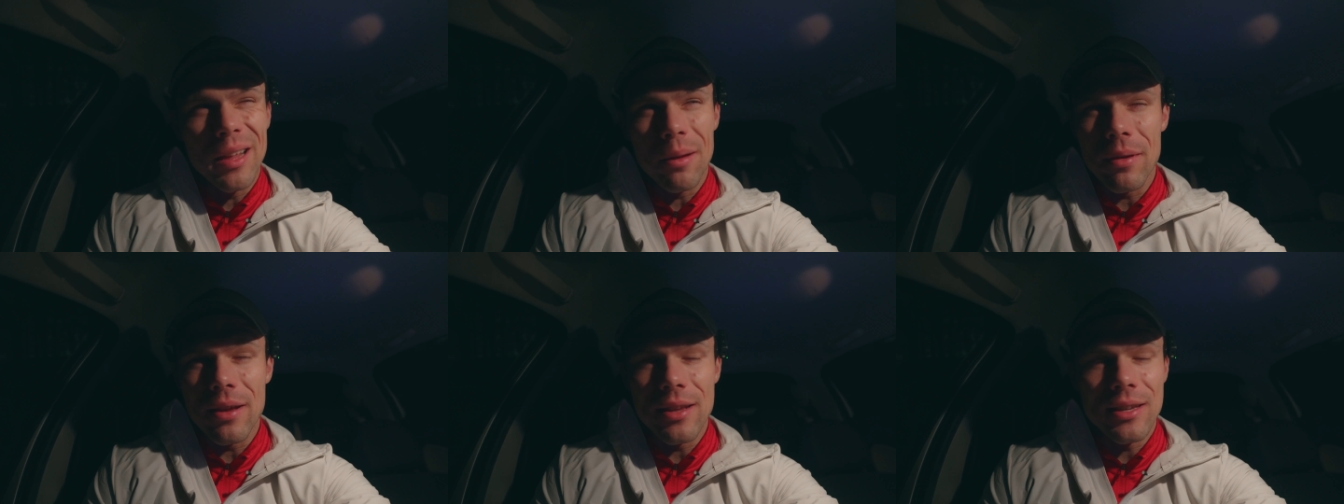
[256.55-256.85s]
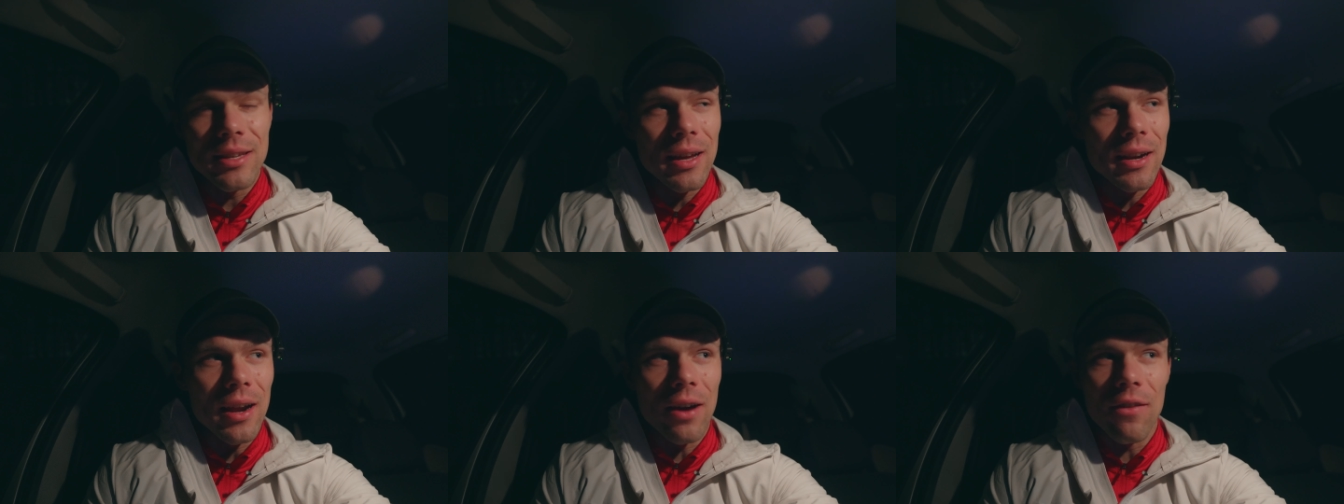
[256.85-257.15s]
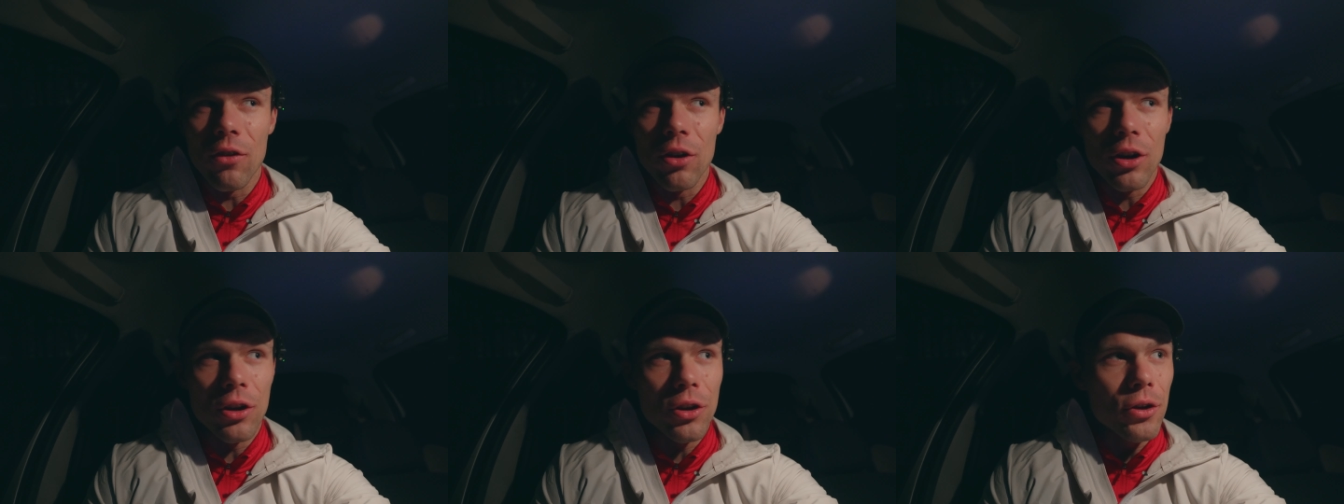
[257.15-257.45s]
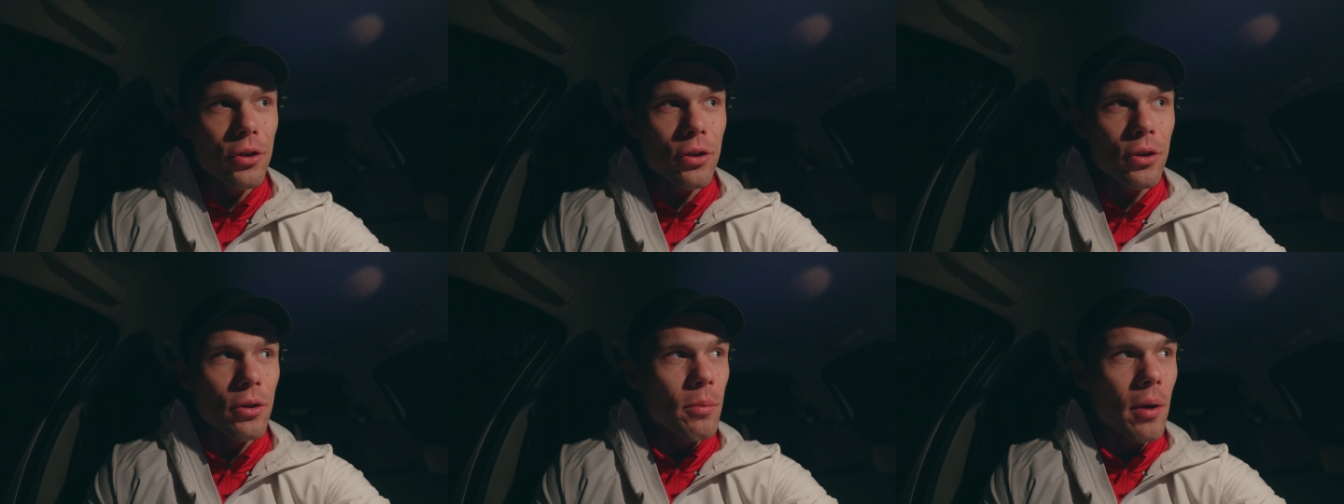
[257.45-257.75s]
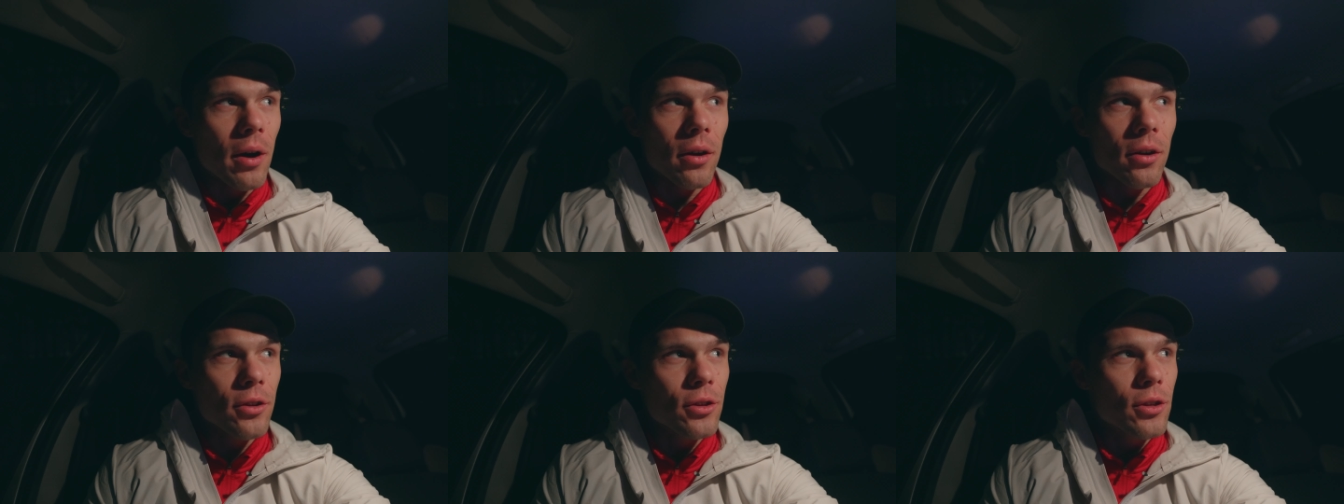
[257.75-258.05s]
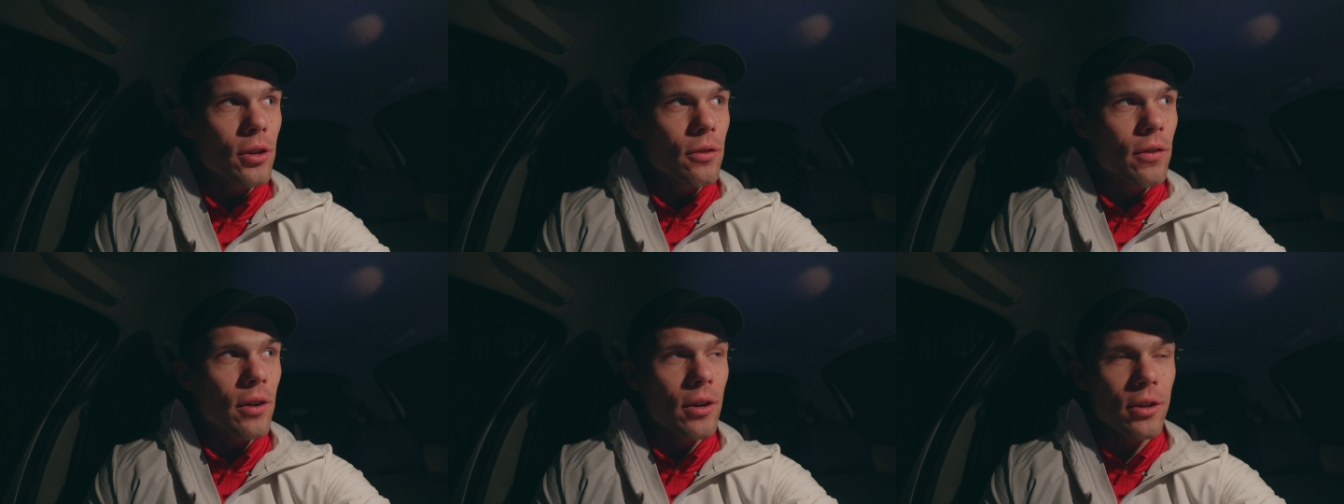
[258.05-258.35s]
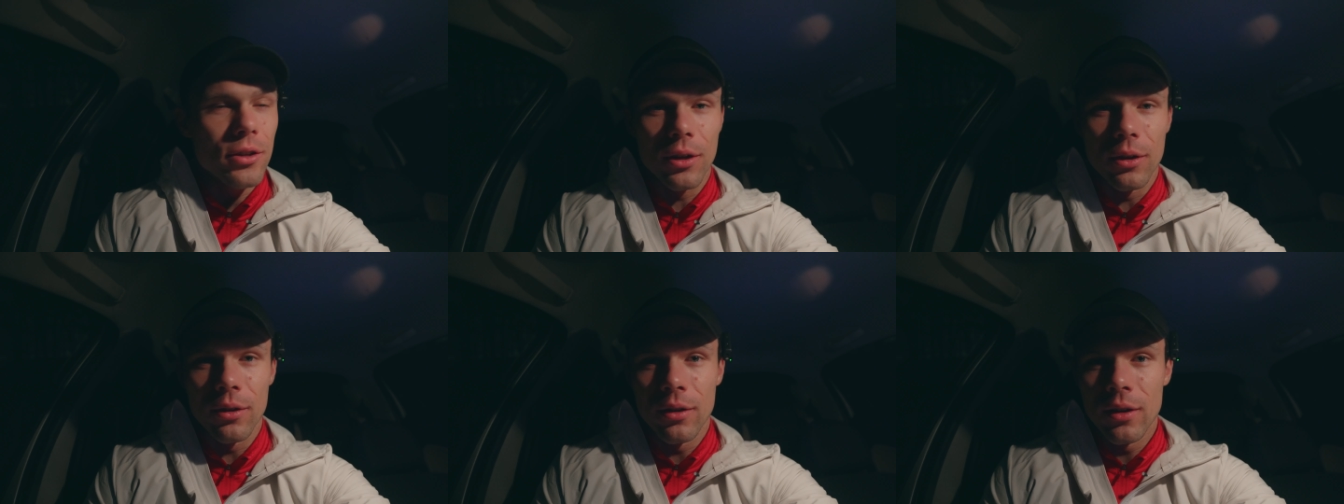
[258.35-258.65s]
That being said, I've only done two marathons so
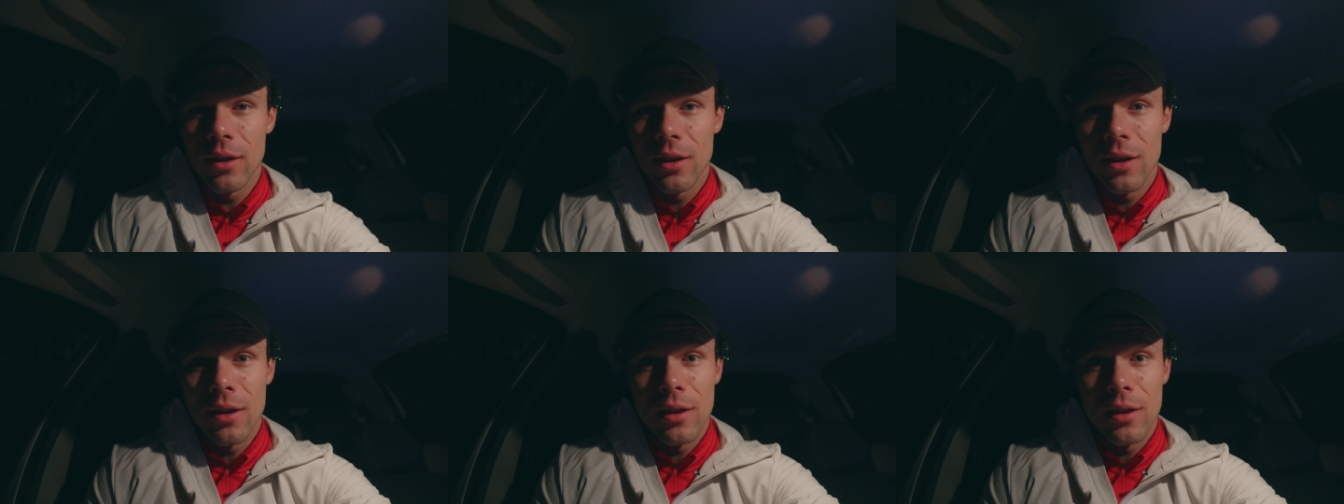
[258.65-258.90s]
far, so